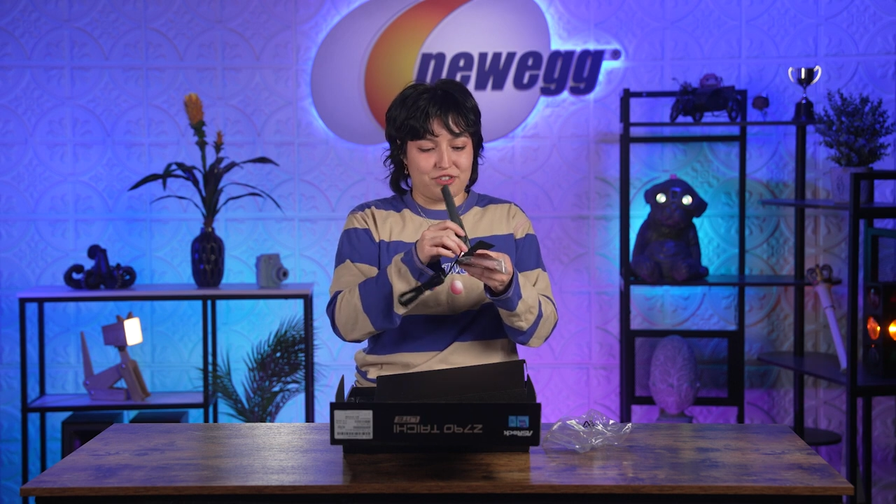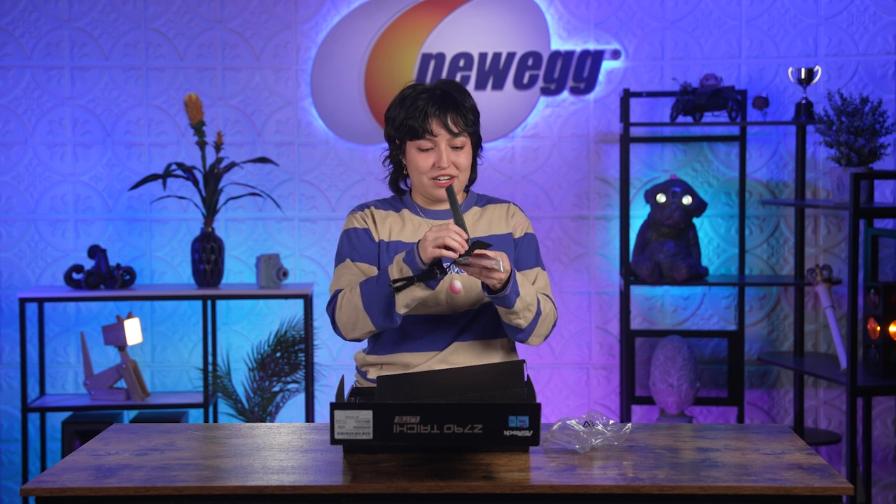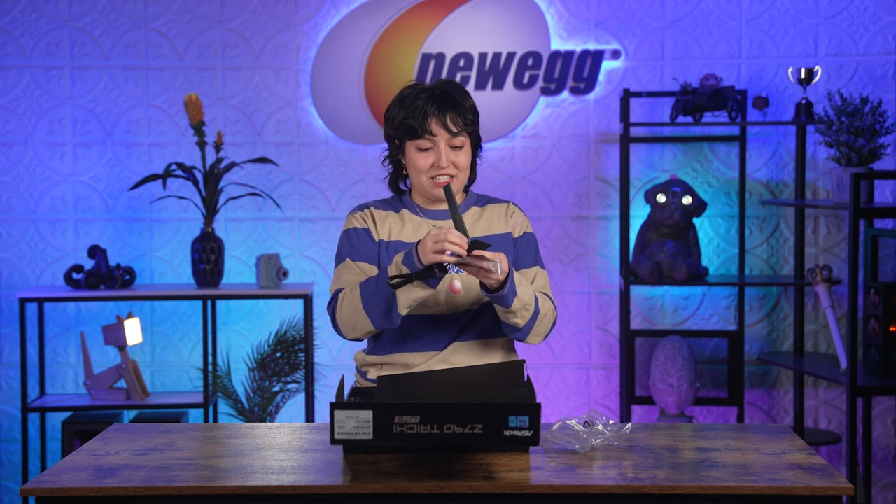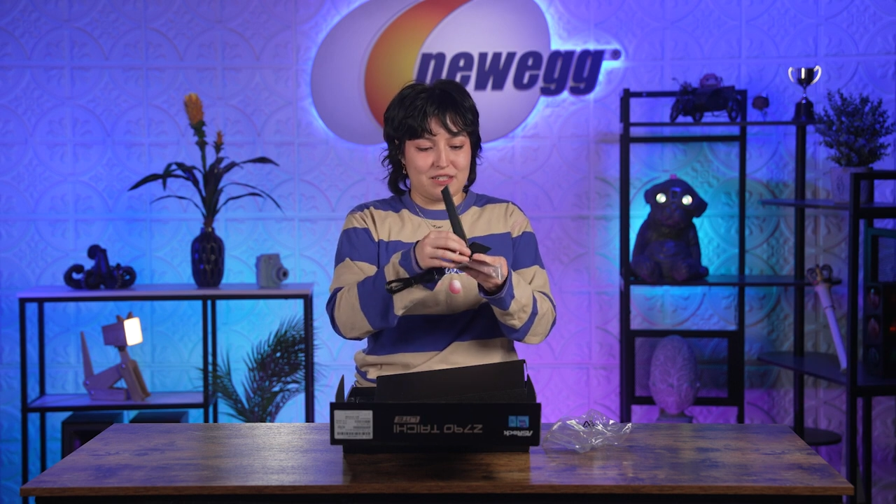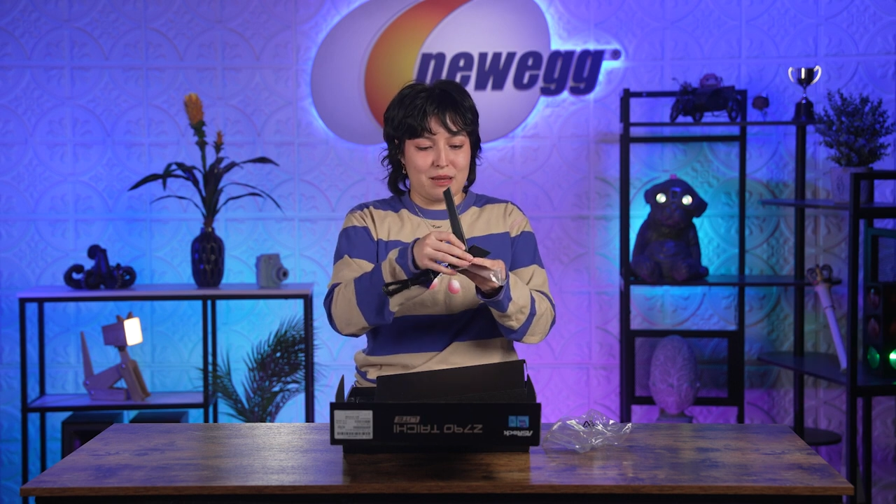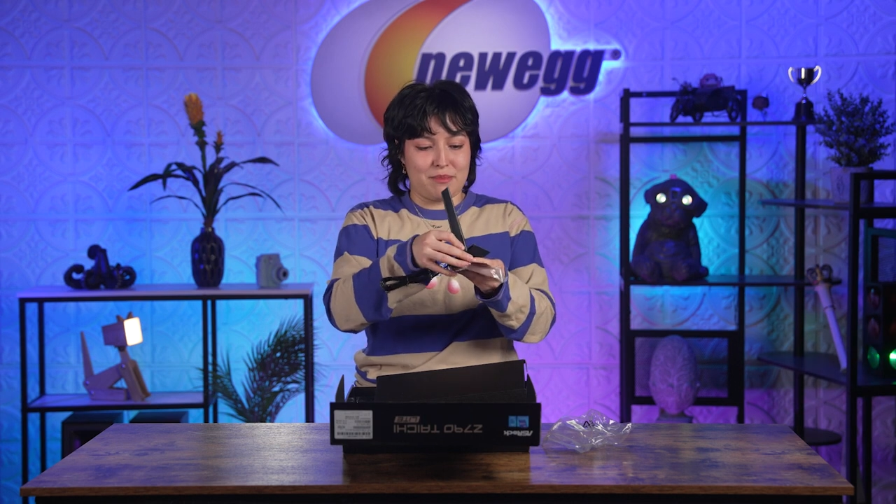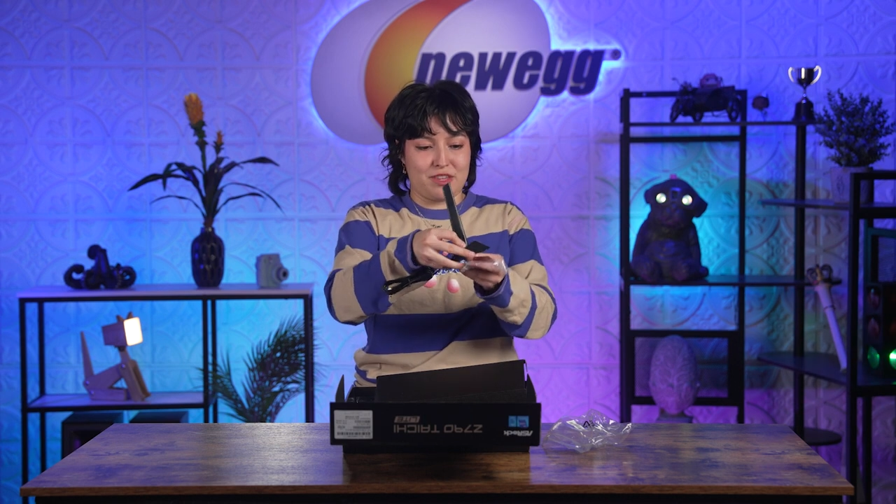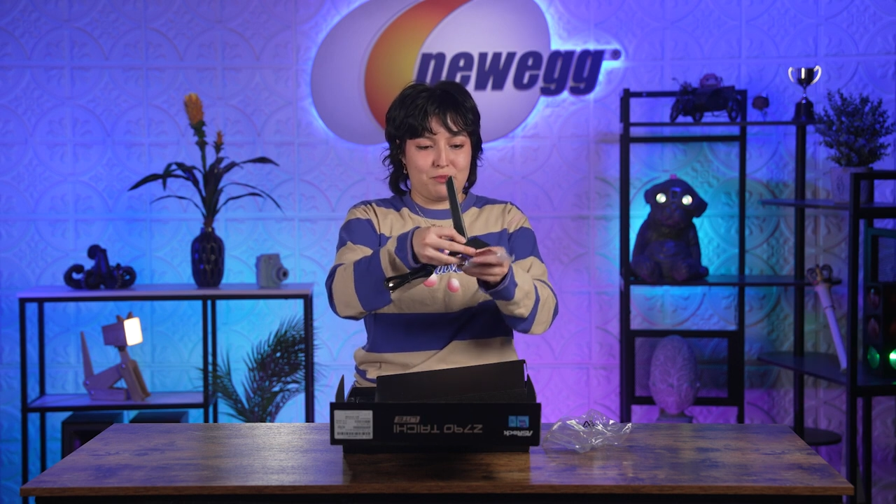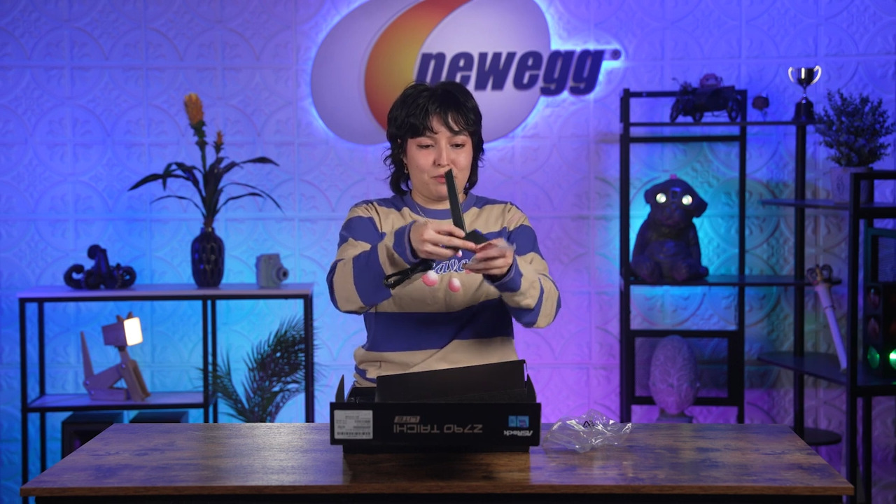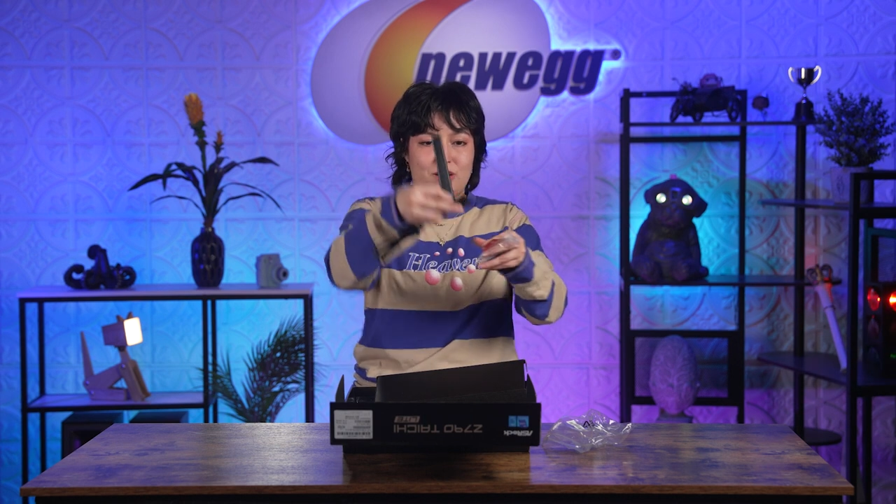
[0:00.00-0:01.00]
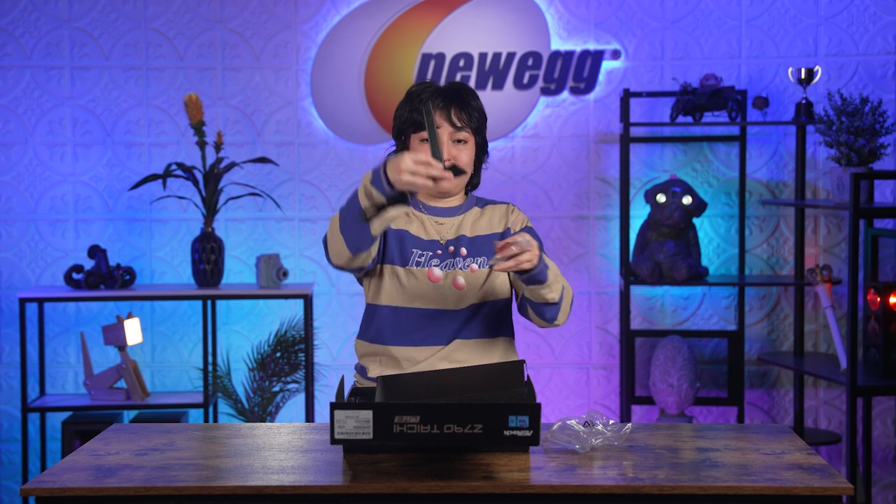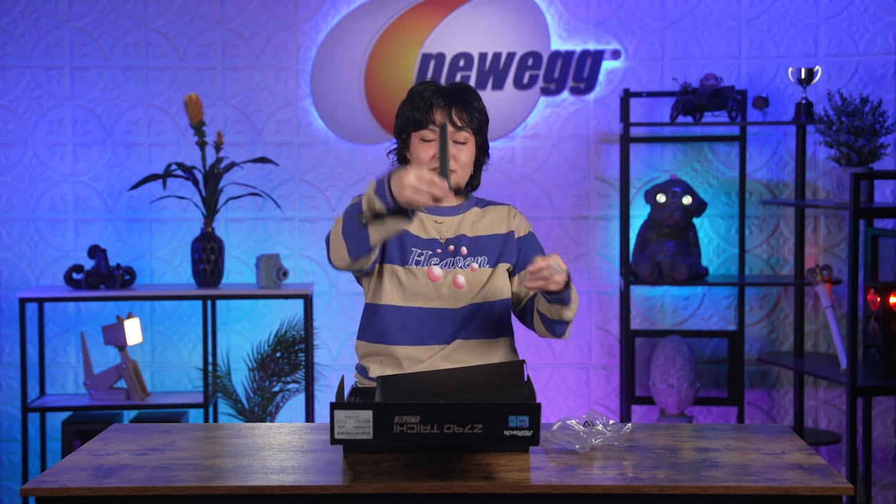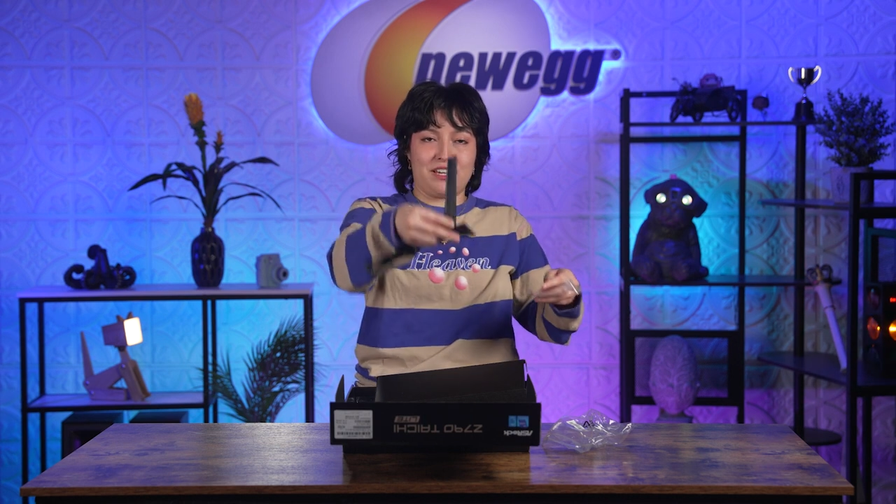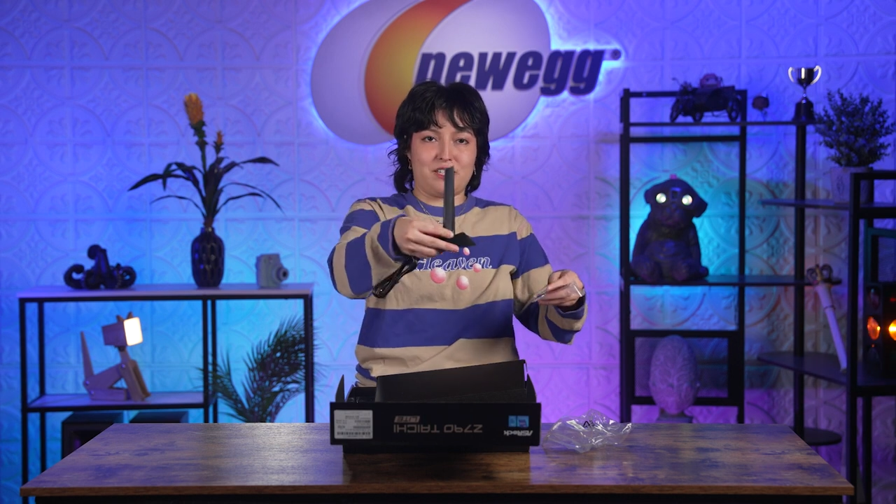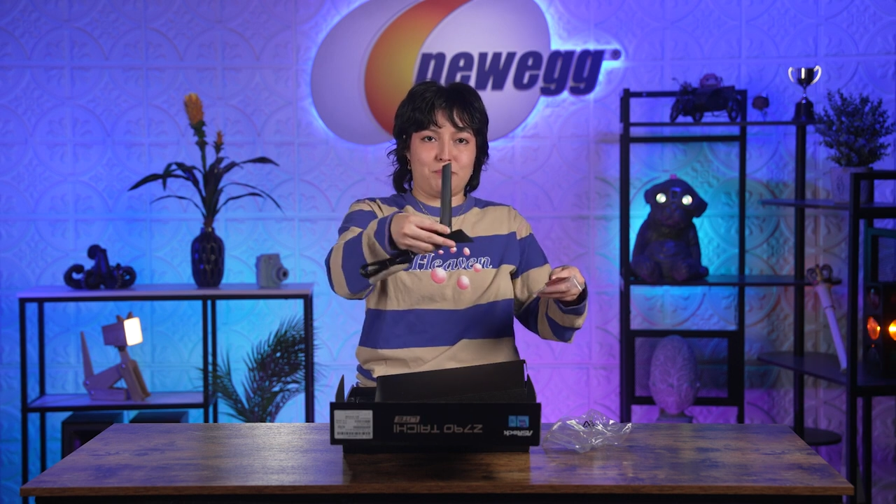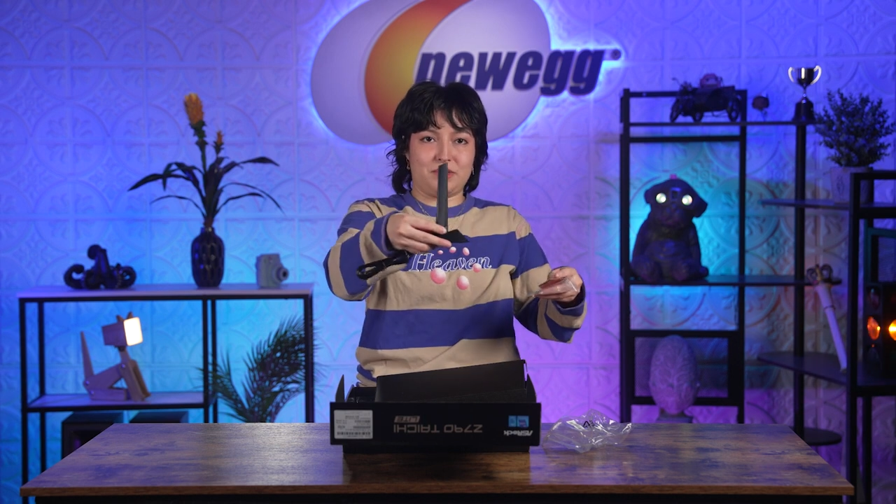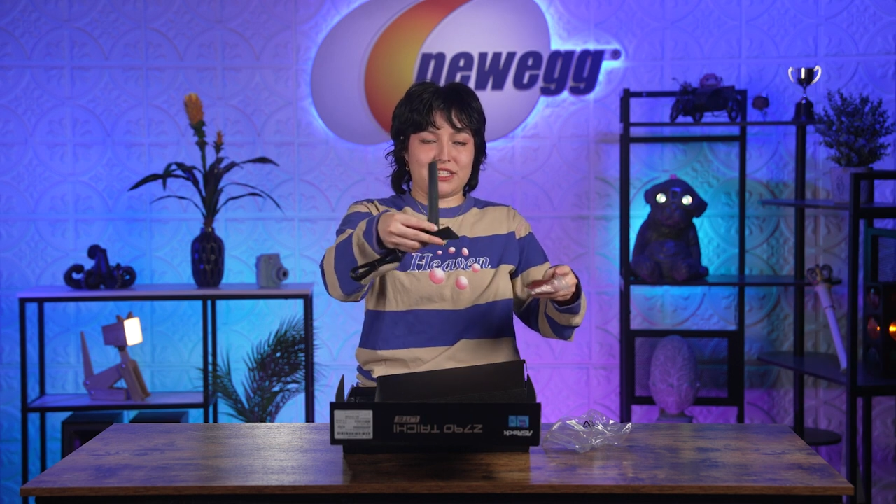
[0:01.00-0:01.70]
straight into my motherboard, but you get to put